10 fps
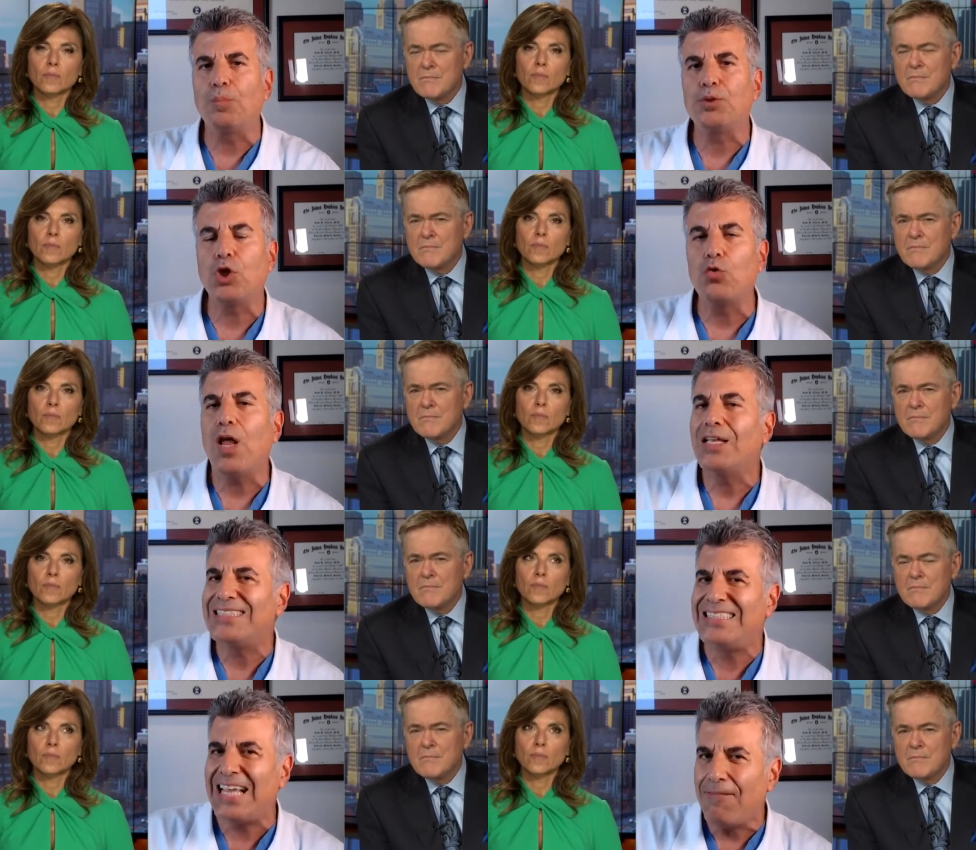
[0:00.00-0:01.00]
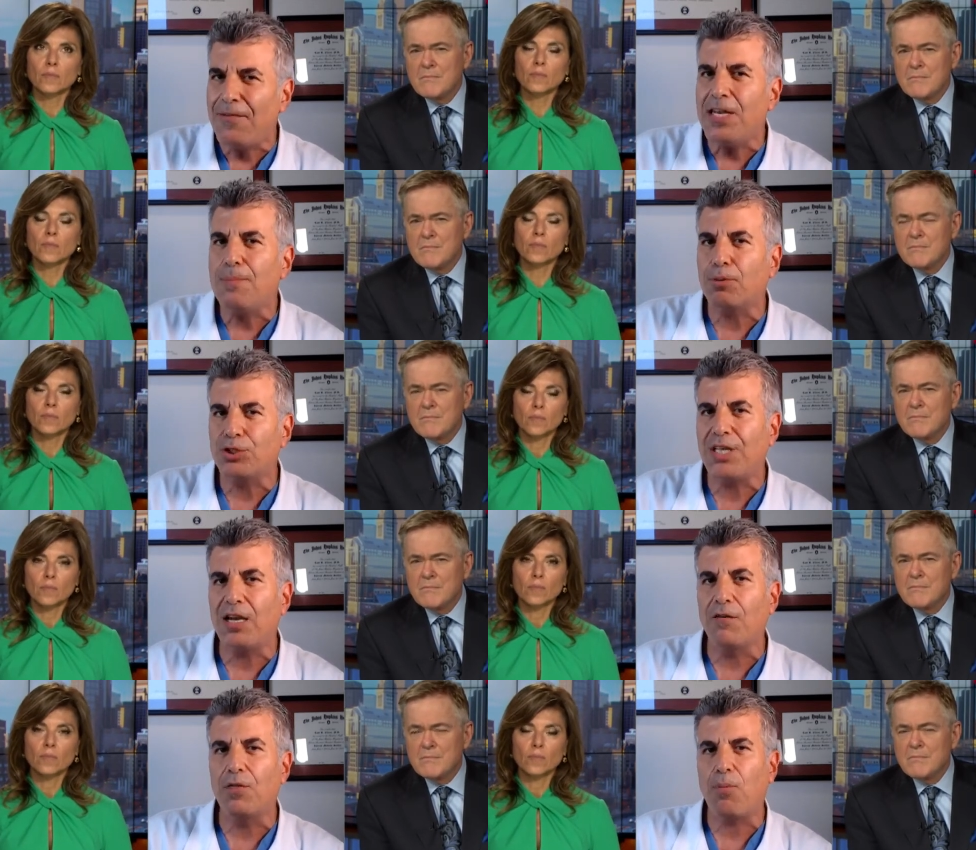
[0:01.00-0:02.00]
Speaker 1: group. So 70%
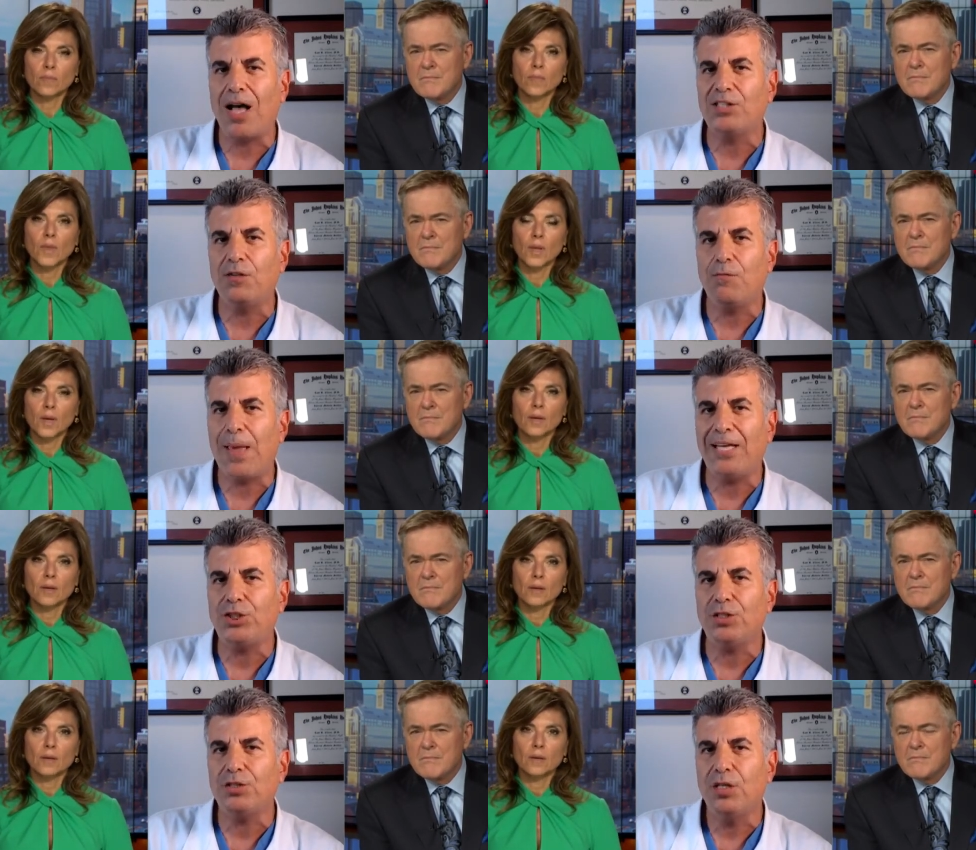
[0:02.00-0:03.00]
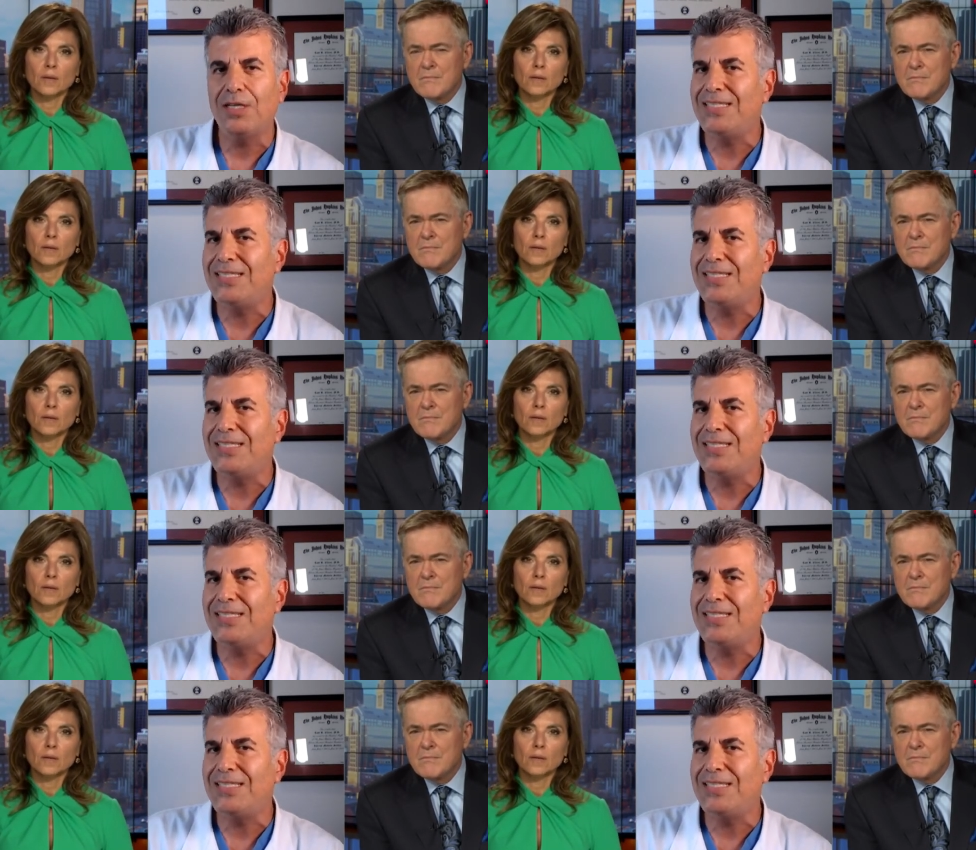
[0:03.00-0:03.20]
mm-hmm. of the positive patients mm-hmm.